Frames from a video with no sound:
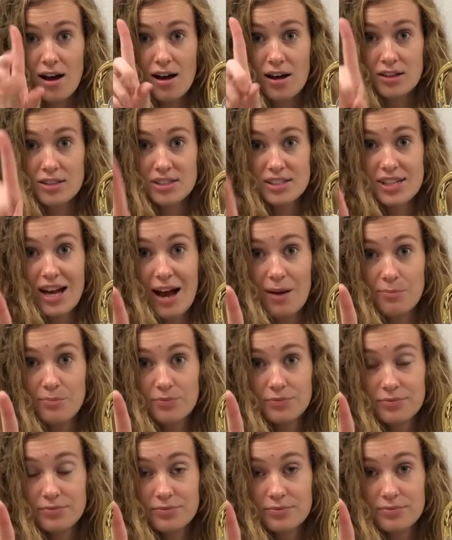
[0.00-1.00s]
stop.
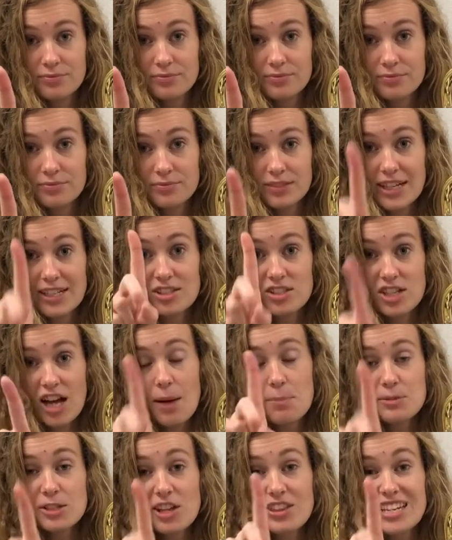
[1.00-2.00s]
It
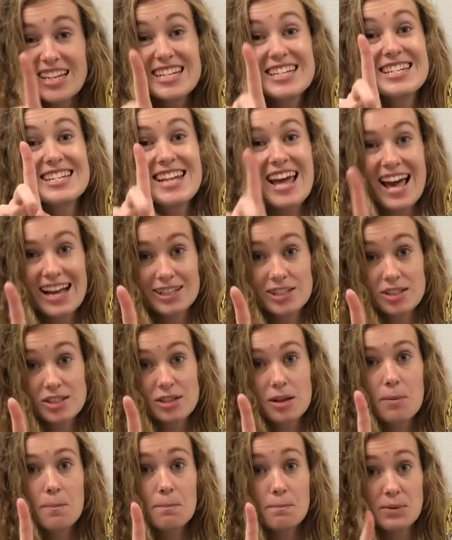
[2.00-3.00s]
stops on the next
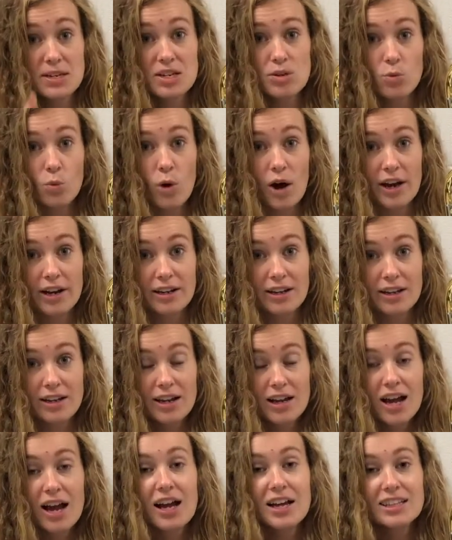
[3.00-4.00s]
beat 1.
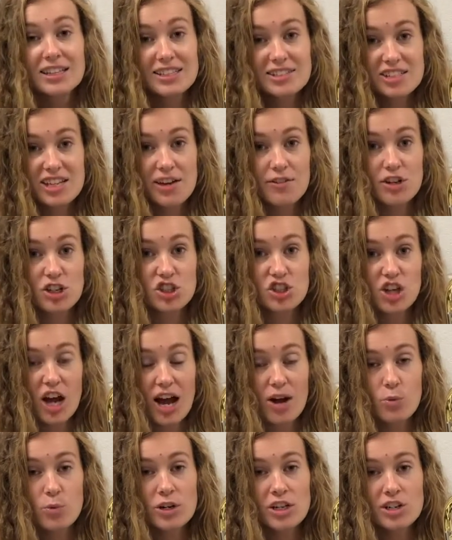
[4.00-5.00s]
Let's give it a
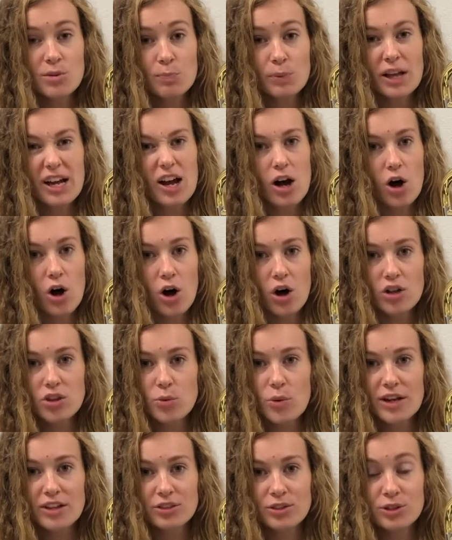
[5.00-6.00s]
shot. We're gonna play all the
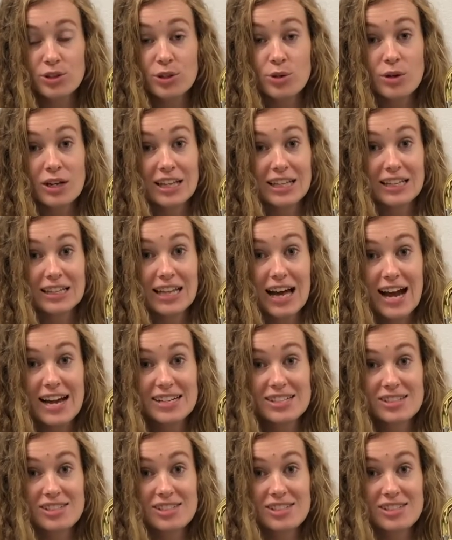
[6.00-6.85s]
way through line